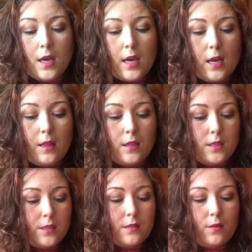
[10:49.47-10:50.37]
and this
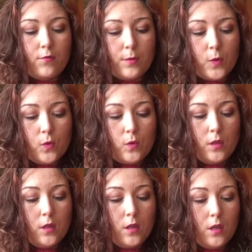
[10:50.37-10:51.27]
is the Rimmel
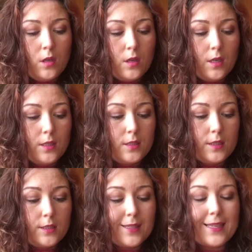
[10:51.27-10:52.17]
London